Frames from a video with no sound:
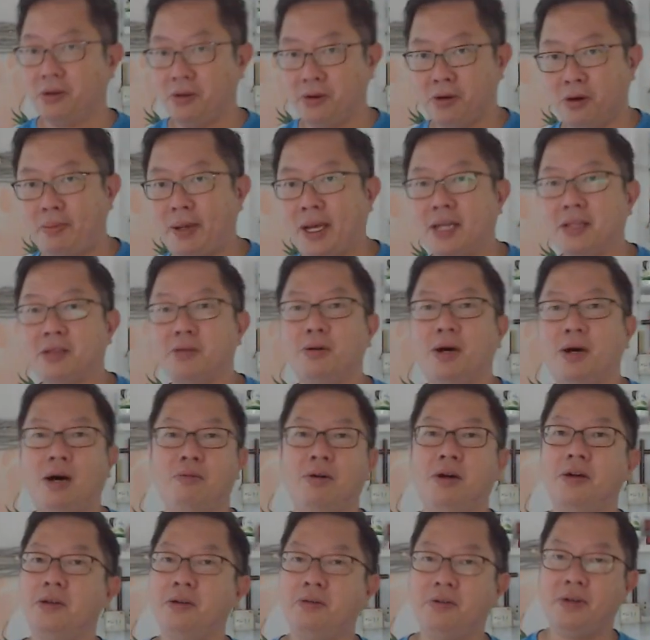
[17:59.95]
go back to
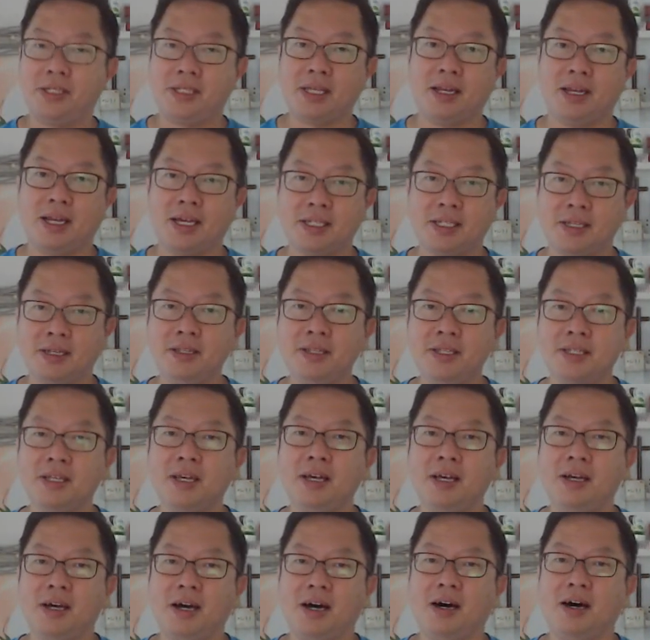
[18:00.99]
our heuristic lessons,
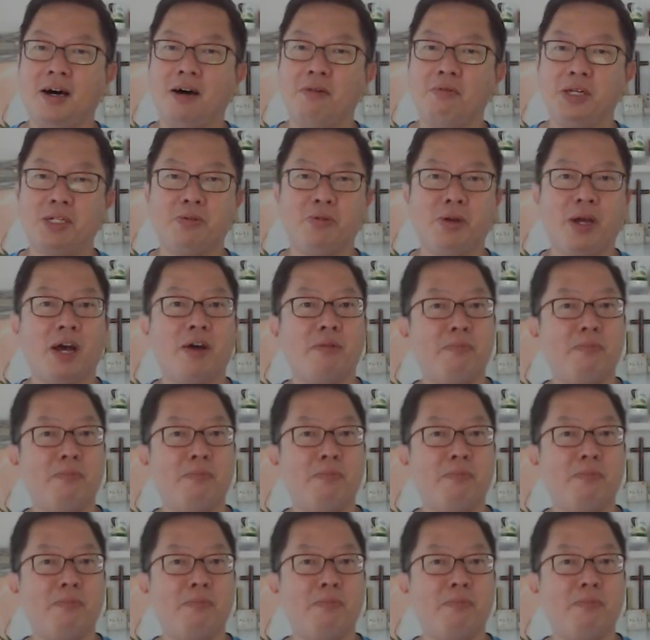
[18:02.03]
which we have